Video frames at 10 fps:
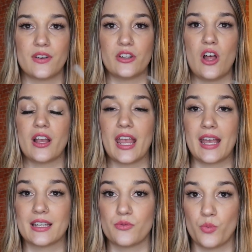very long,
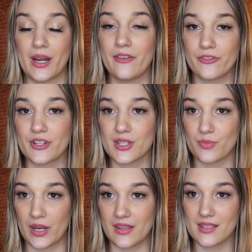and when I first
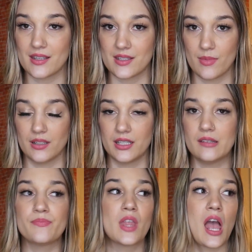sprayed this and smelled it,